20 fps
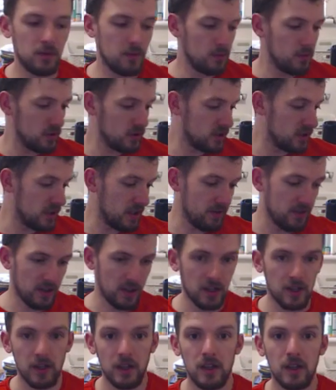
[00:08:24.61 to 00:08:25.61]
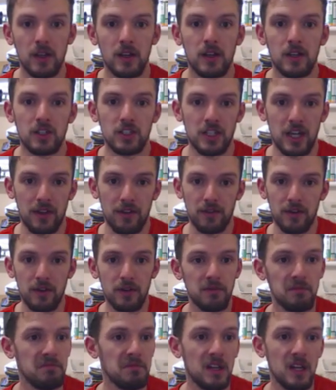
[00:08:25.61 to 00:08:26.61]
We'll just have a chat through.
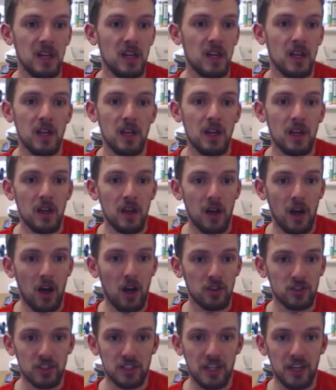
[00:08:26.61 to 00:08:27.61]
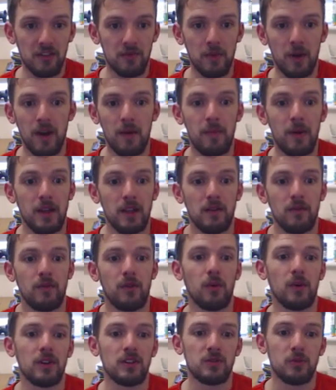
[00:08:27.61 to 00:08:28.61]
I'll just give my opinion for
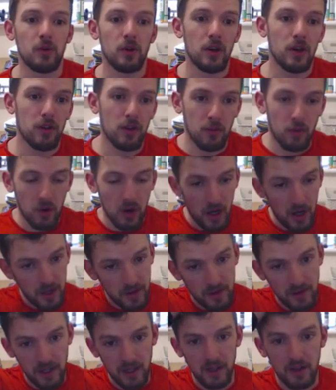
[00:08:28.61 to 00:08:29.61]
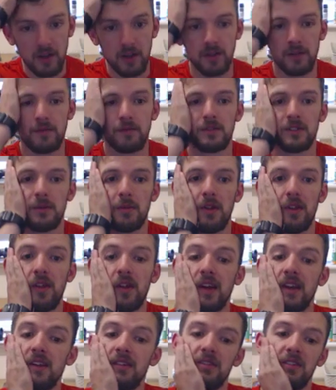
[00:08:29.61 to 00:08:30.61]
what it's worth on what I think on some of the
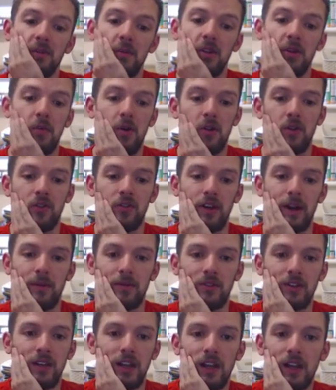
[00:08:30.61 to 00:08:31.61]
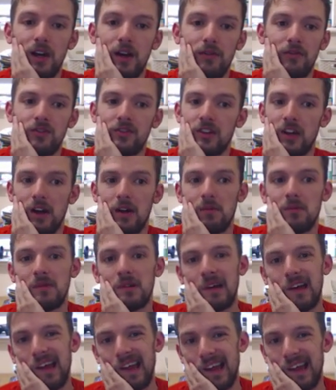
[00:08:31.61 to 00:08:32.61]
things. Some of the models I absolutely love, some
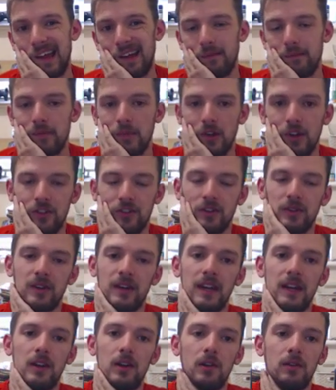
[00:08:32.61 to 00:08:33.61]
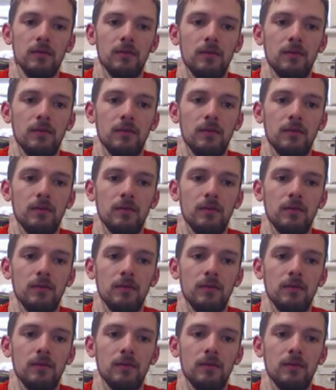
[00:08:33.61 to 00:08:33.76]
not so keen on.